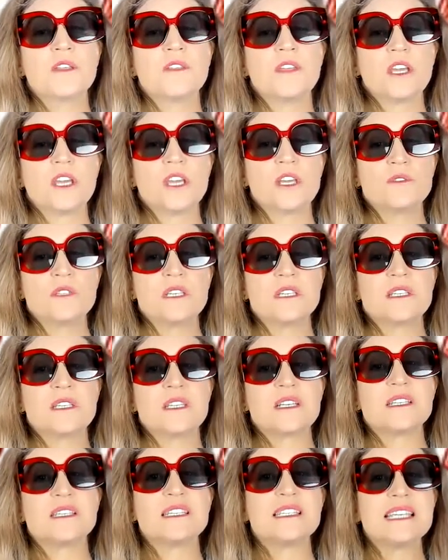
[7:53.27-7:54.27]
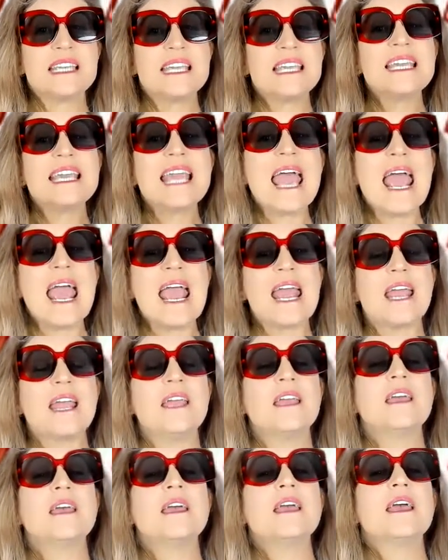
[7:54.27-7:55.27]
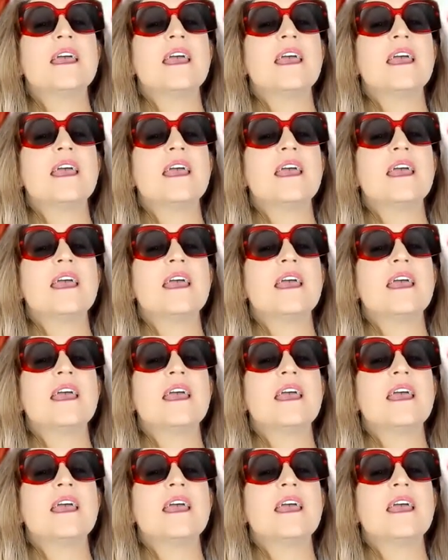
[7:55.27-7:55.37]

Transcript: that uses the CK